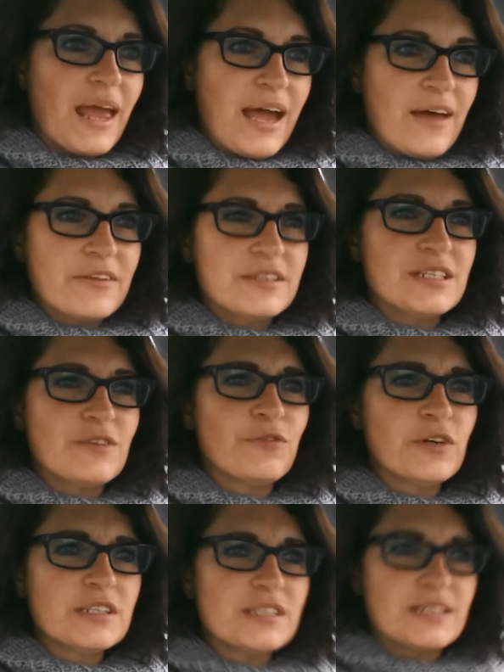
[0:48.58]
and the
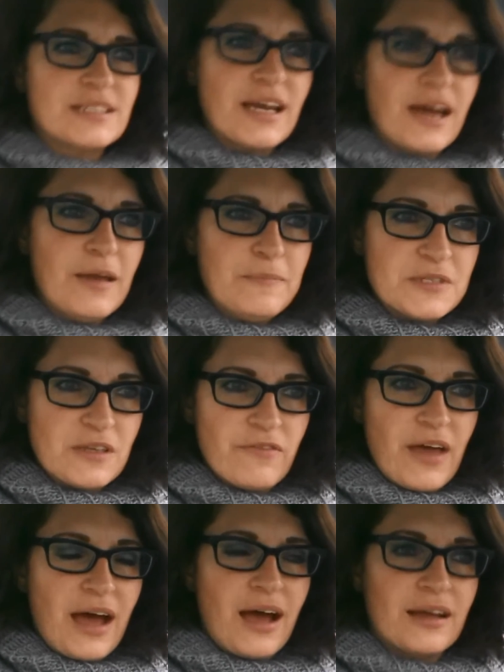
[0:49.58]
different types of
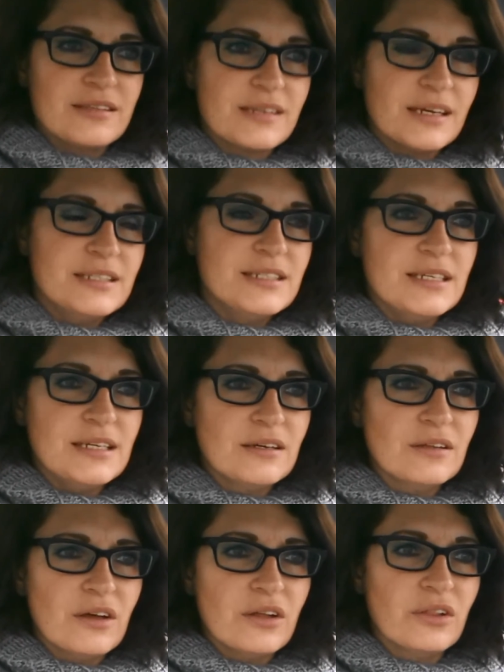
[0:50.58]
ads. I
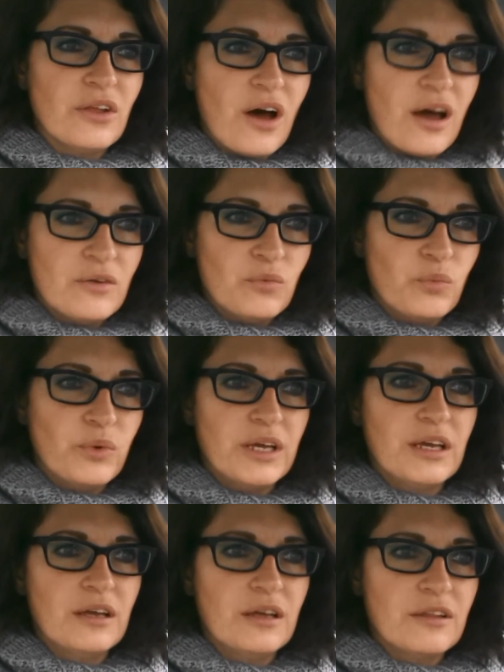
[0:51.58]
deal a lot
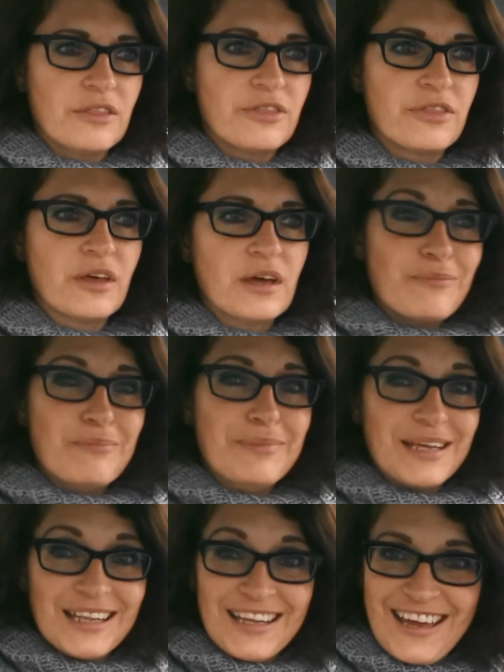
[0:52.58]
with
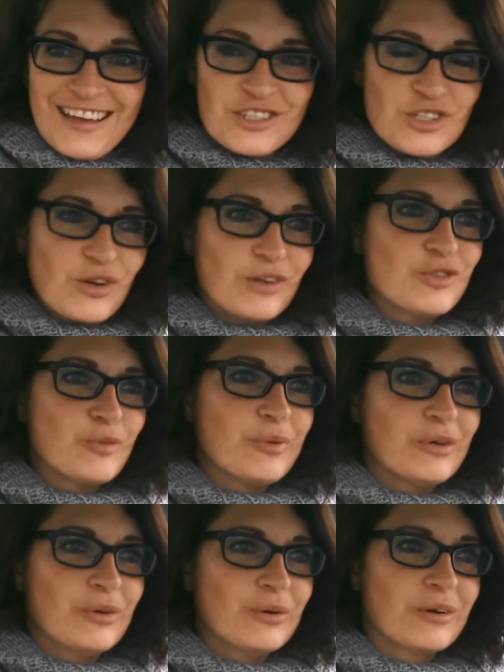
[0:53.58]
middle-aged
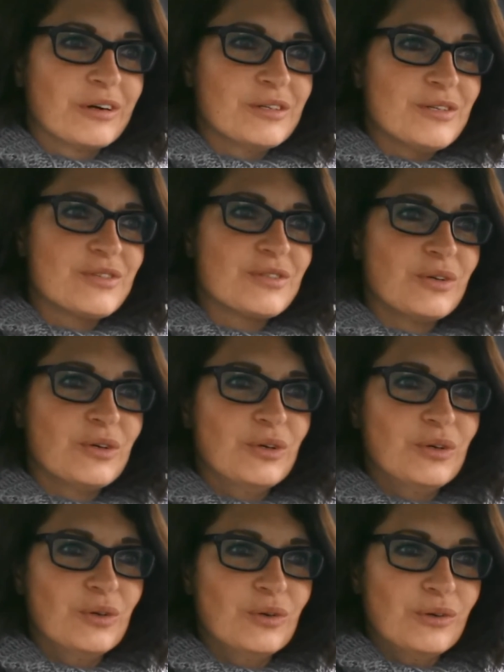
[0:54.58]
entrepreneurs
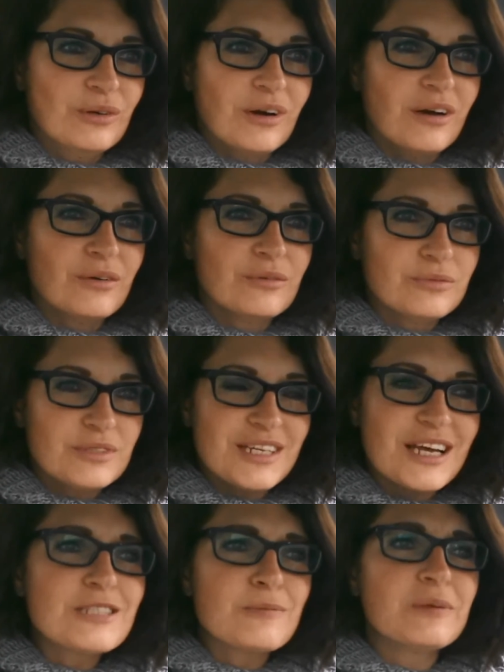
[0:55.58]
who are
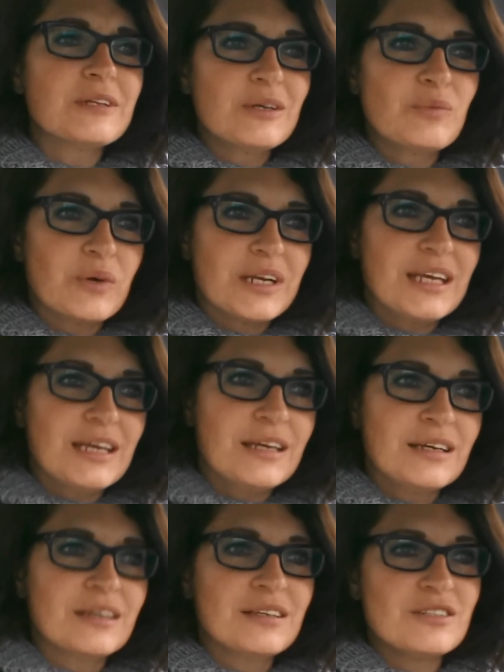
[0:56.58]
desperately wanting
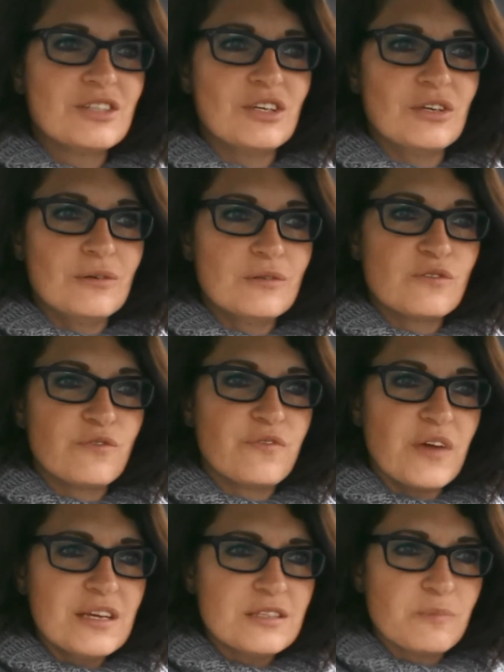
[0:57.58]
to use
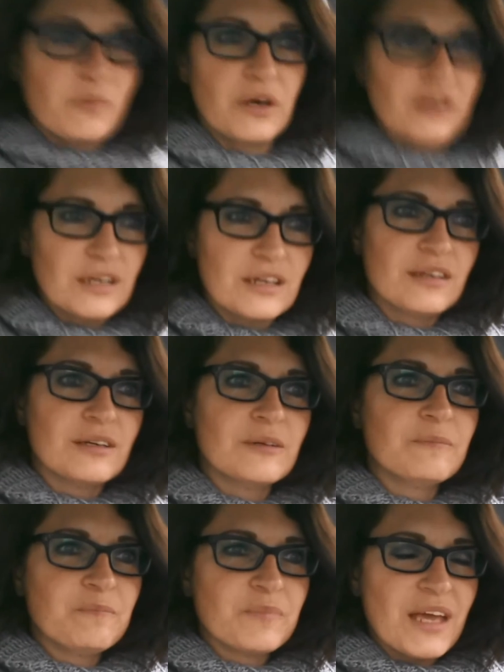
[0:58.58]
Facebook
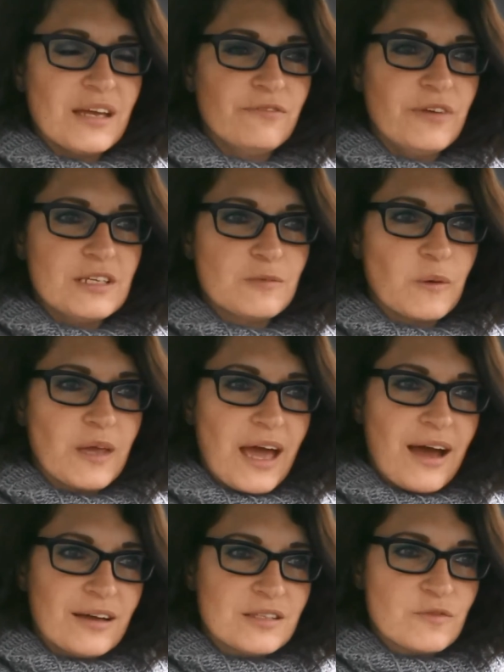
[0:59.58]
and Facebook
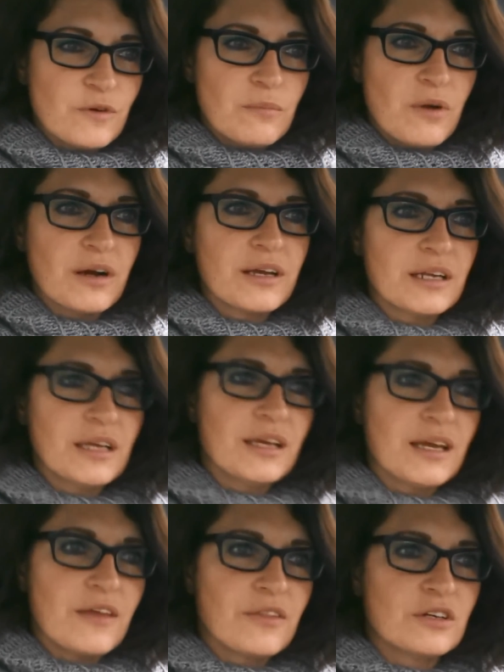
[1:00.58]
ads for
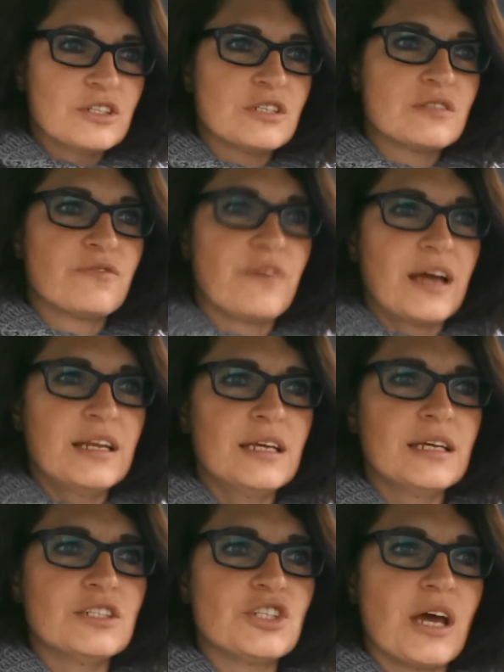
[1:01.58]
marketing, and they're just
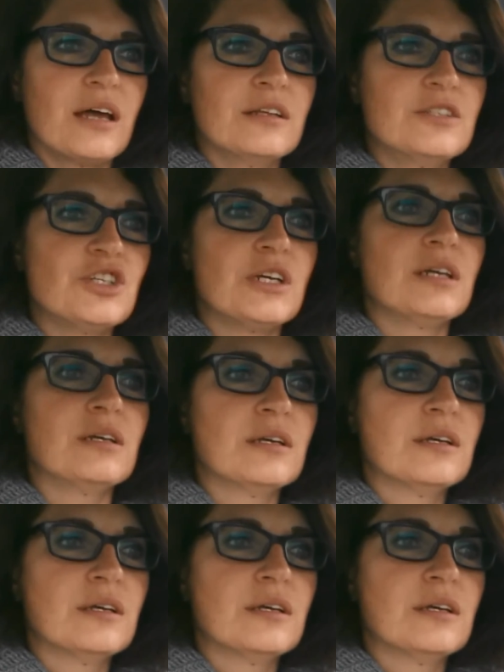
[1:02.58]
finding it challenging